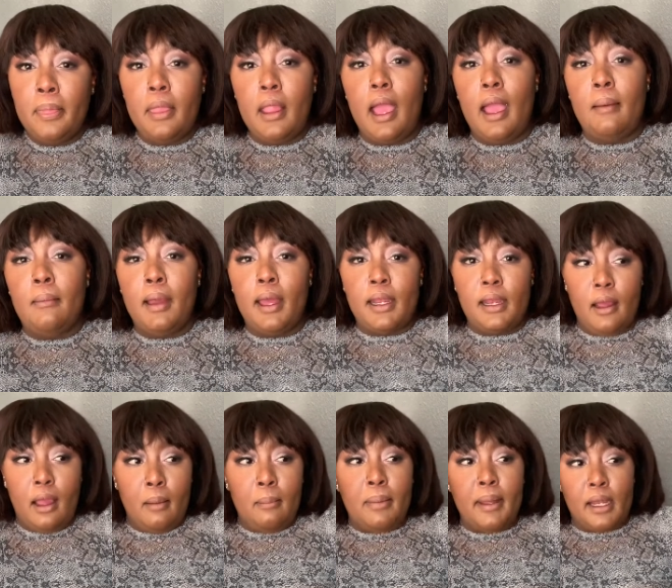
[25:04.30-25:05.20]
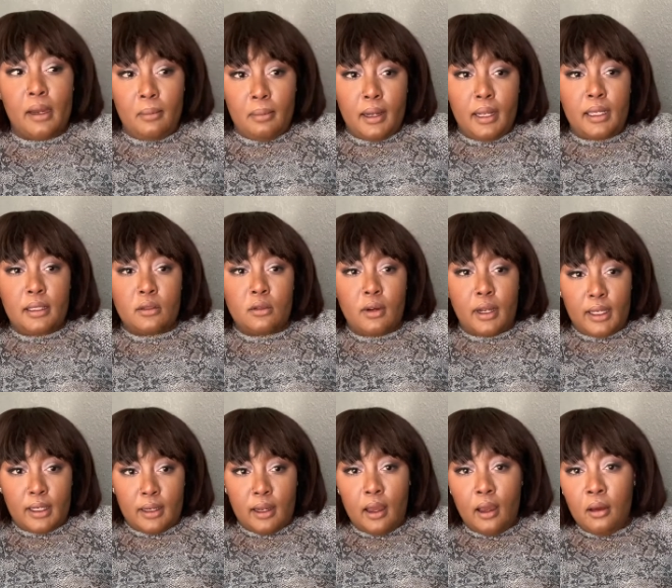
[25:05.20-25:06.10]
i'm at a better place right
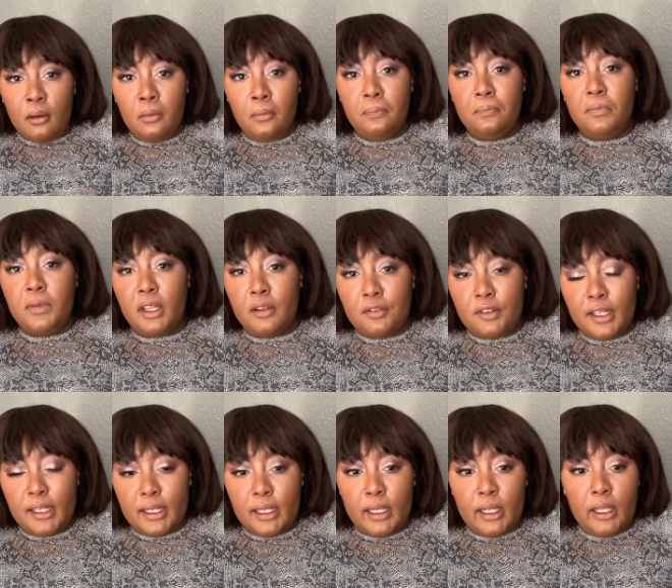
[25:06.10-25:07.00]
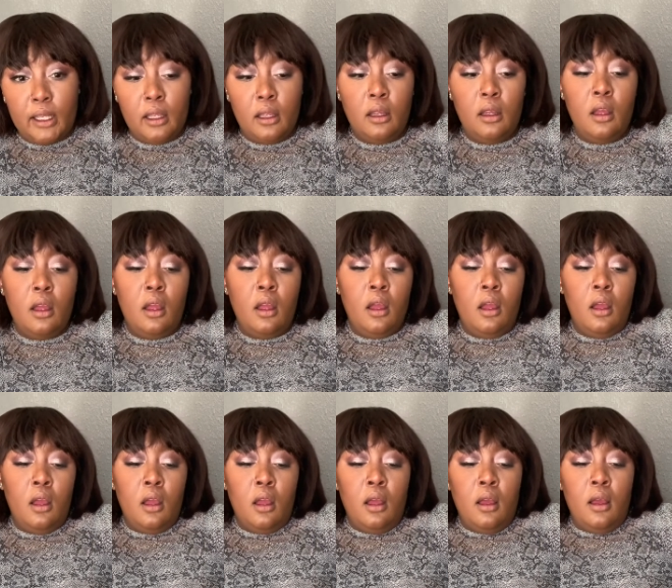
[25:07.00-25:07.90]
now definitely
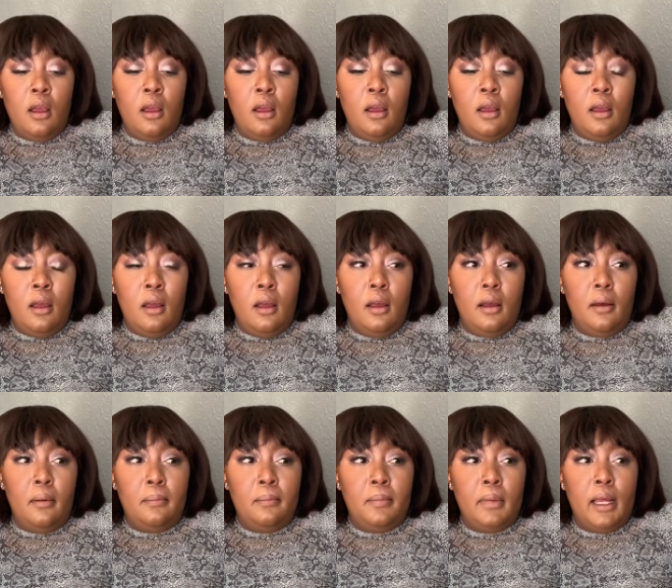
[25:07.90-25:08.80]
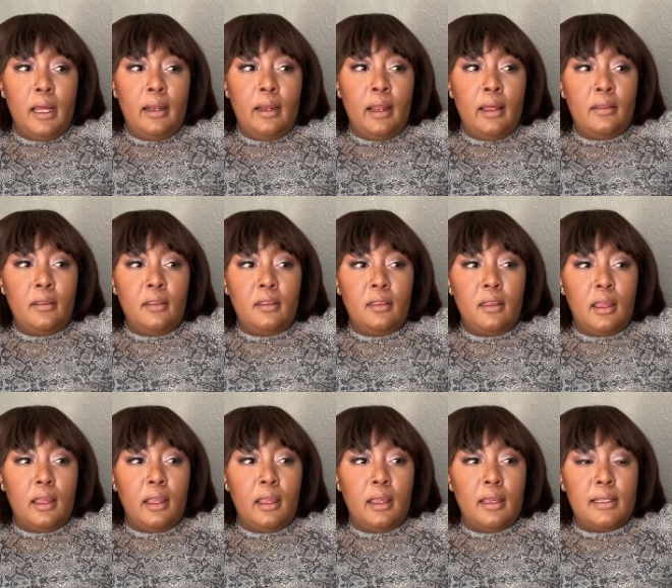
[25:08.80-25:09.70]
um, another
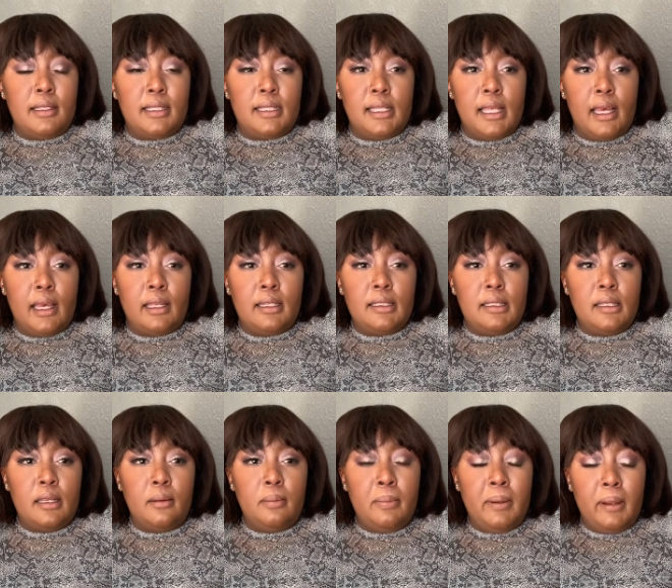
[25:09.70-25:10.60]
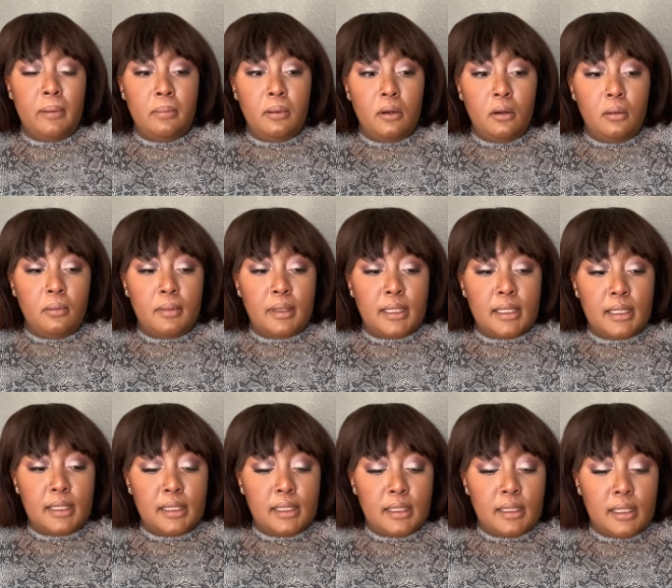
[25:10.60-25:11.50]
thing is that people
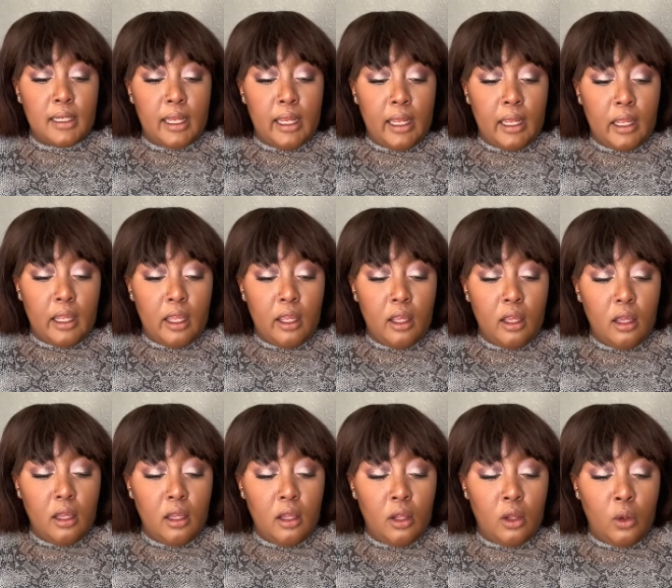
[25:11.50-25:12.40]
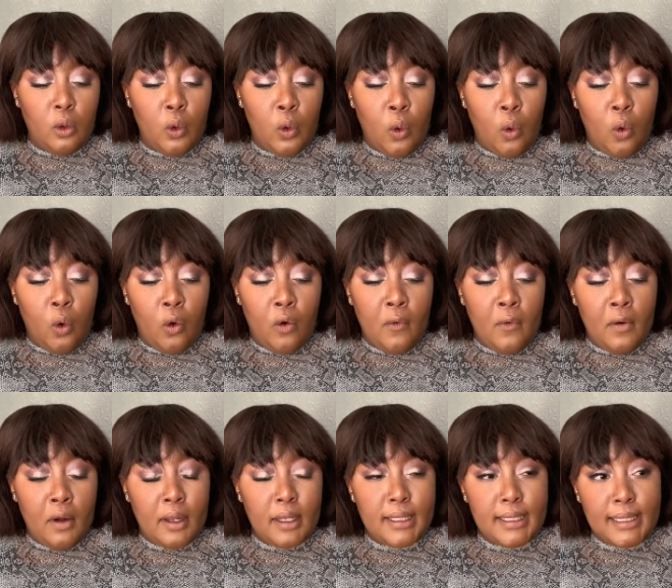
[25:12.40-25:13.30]
mistake your
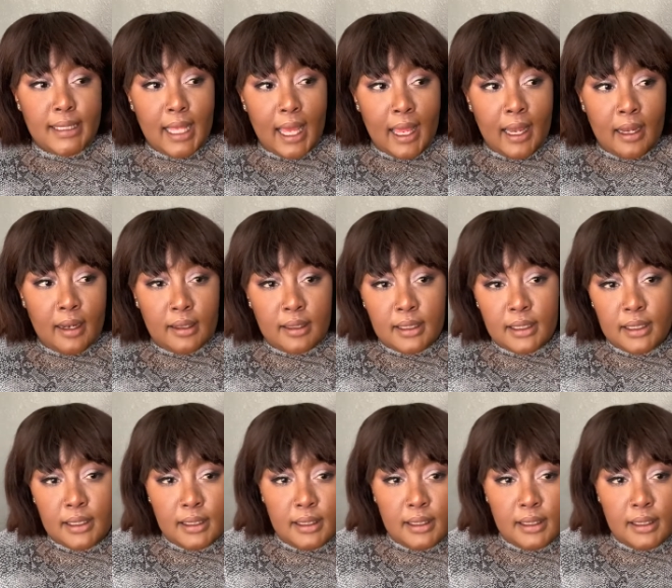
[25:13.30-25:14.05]
silence